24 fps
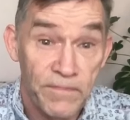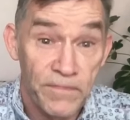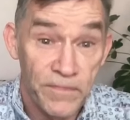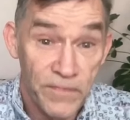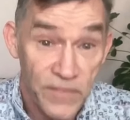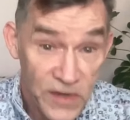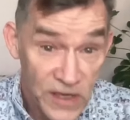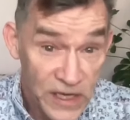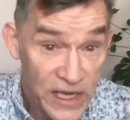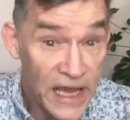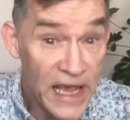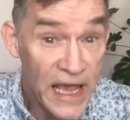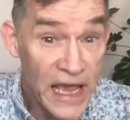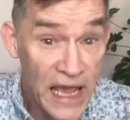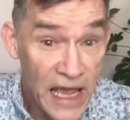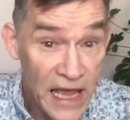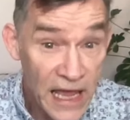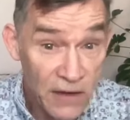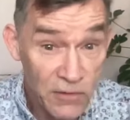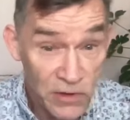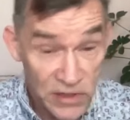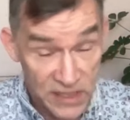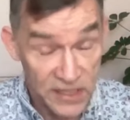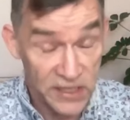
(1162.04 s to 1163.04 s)
Yeah,
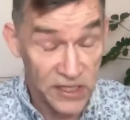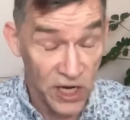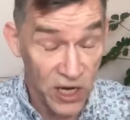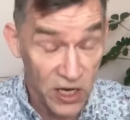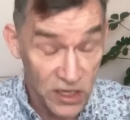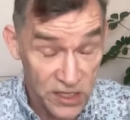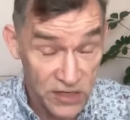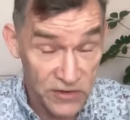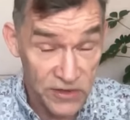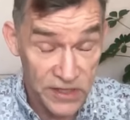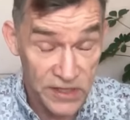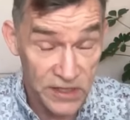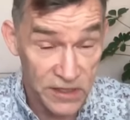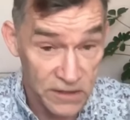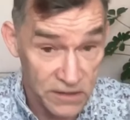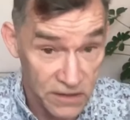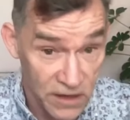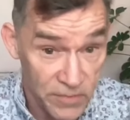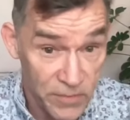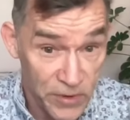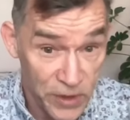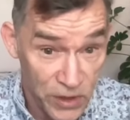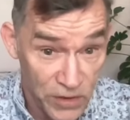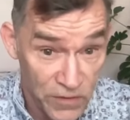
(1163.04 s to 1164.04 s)
well, Siddhartha is a
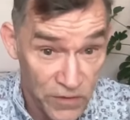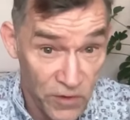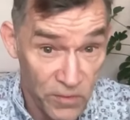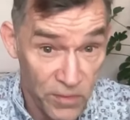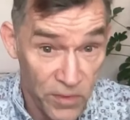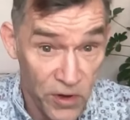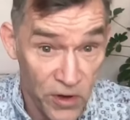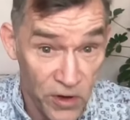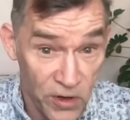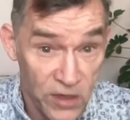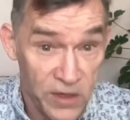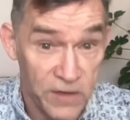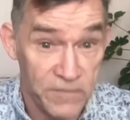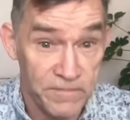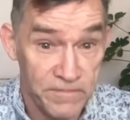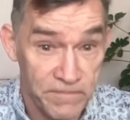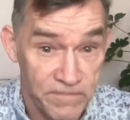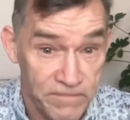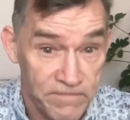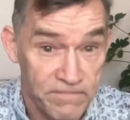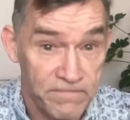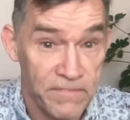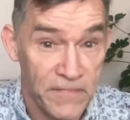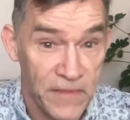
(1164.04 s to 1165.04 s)
beautiful book,
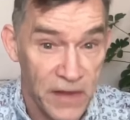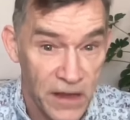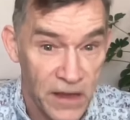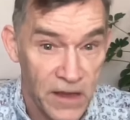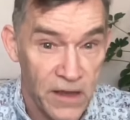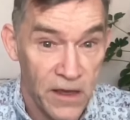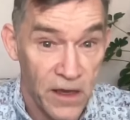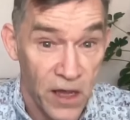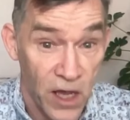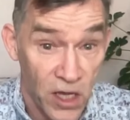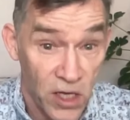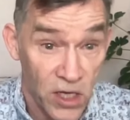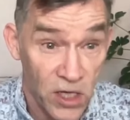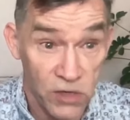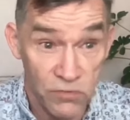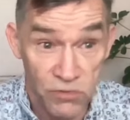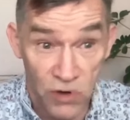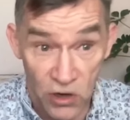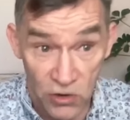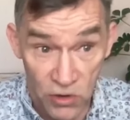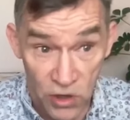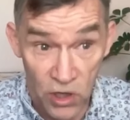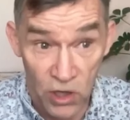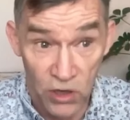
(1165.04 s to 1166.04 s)
and he
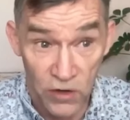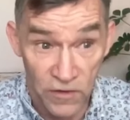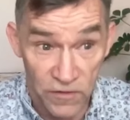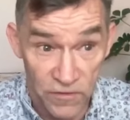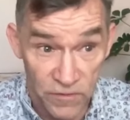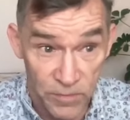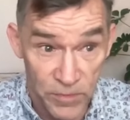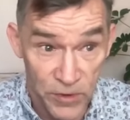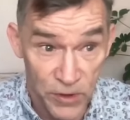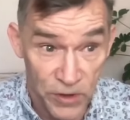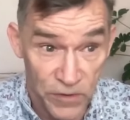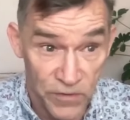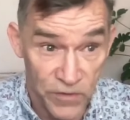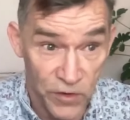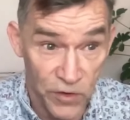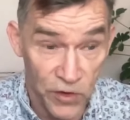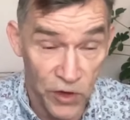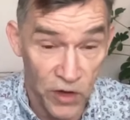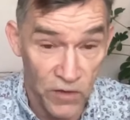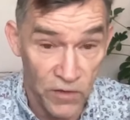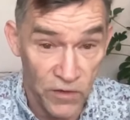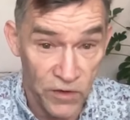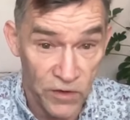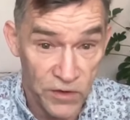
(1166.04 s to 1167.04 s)
wrote a lot of beautiful
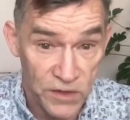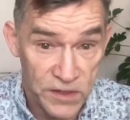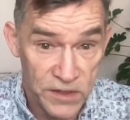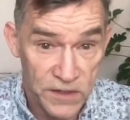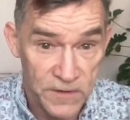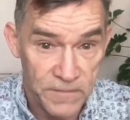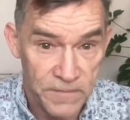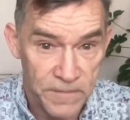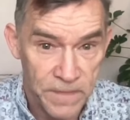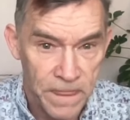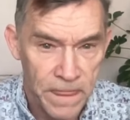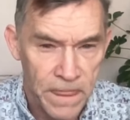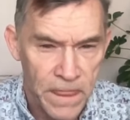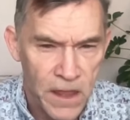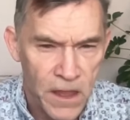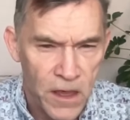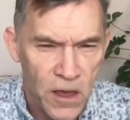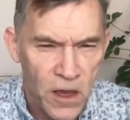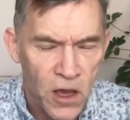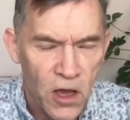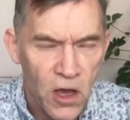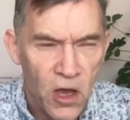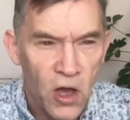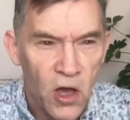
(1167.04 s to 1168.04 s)
novels.
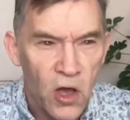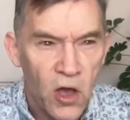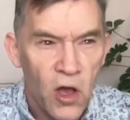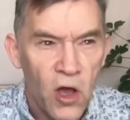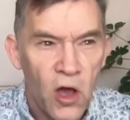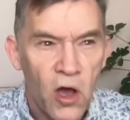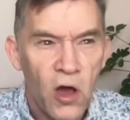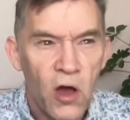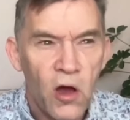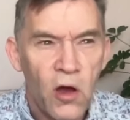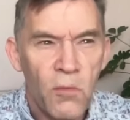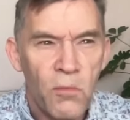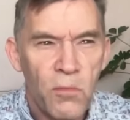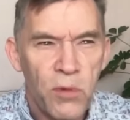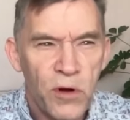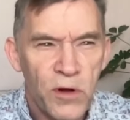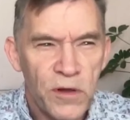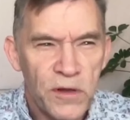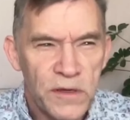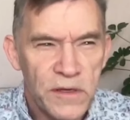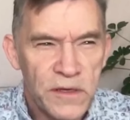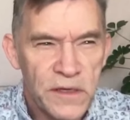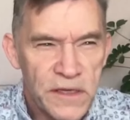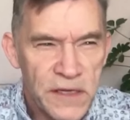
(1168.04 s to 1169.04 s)
But
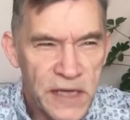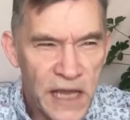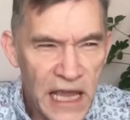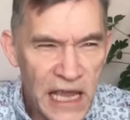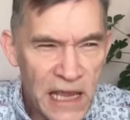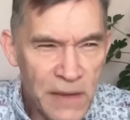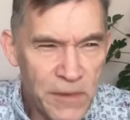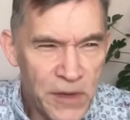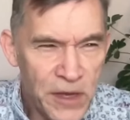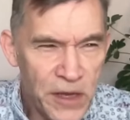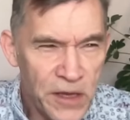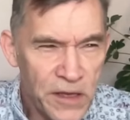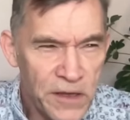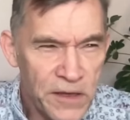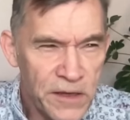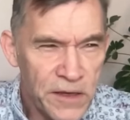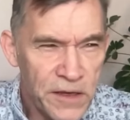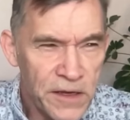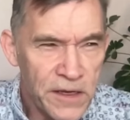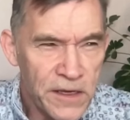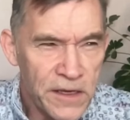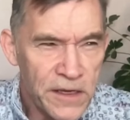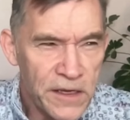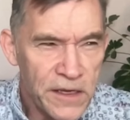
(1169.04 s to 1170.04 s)
Damien
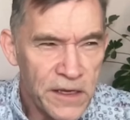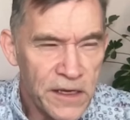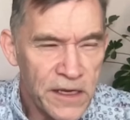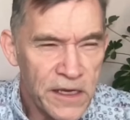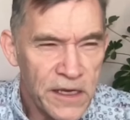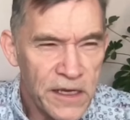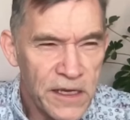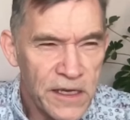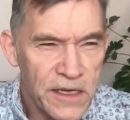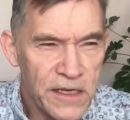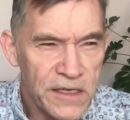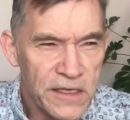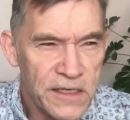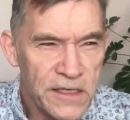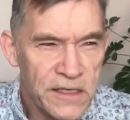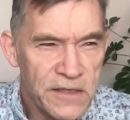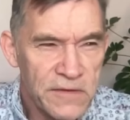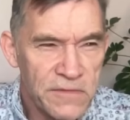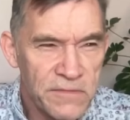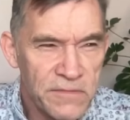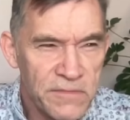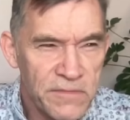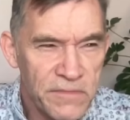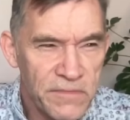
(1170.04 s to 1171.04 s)

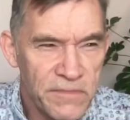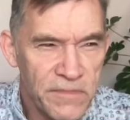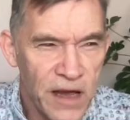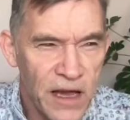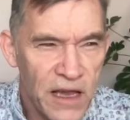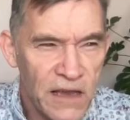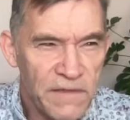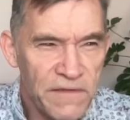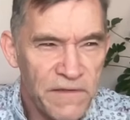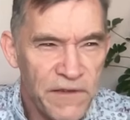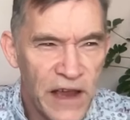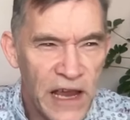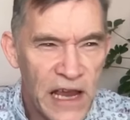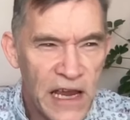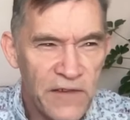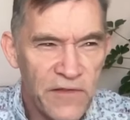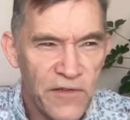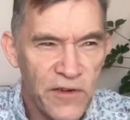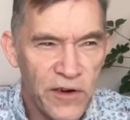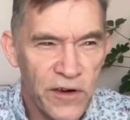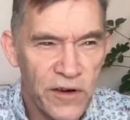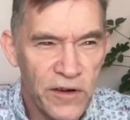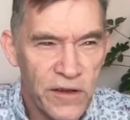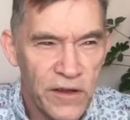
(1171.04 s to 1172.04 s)
is my
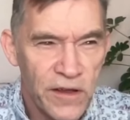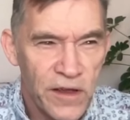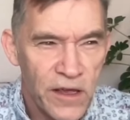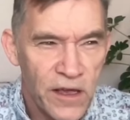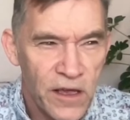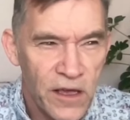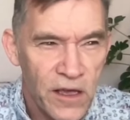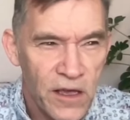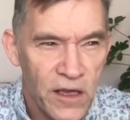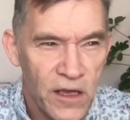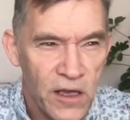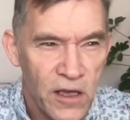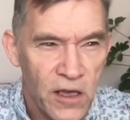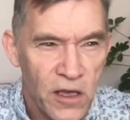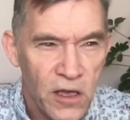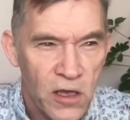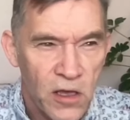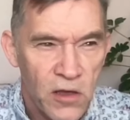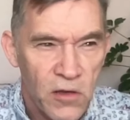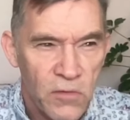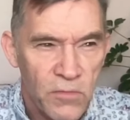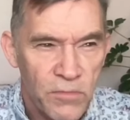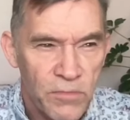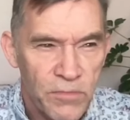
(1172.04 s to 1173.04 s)
favorite
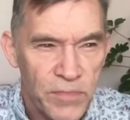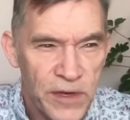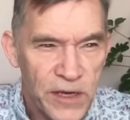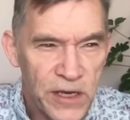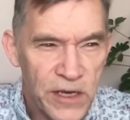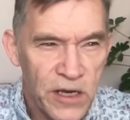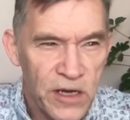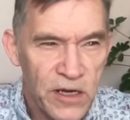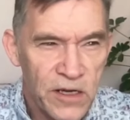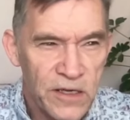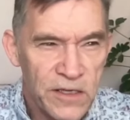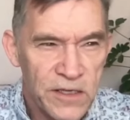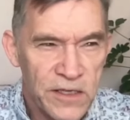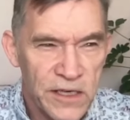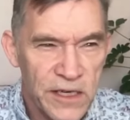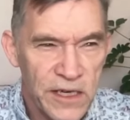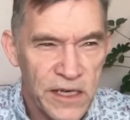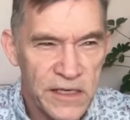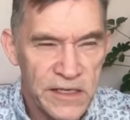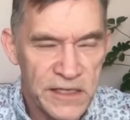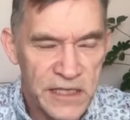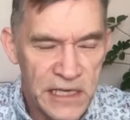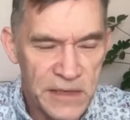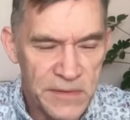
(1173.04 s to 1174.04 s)
because
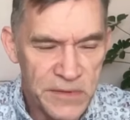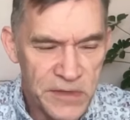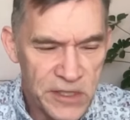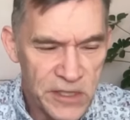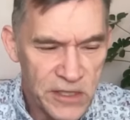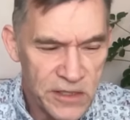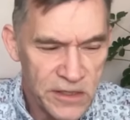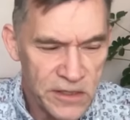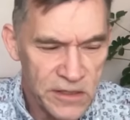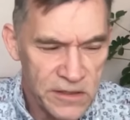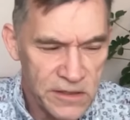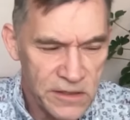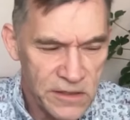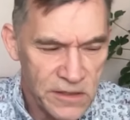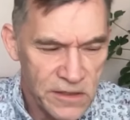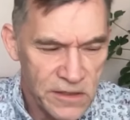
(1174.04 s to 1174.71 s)
it seems to